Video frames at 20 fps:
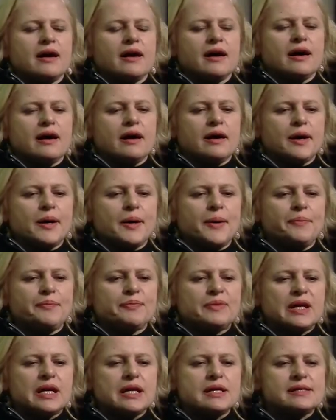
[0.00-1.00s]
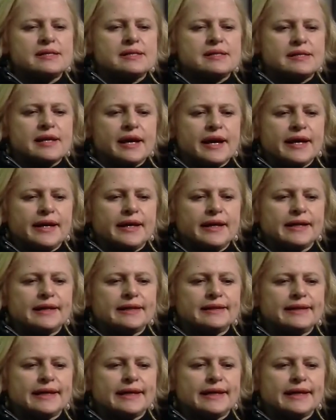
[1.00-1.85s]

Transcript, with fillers: um, is saying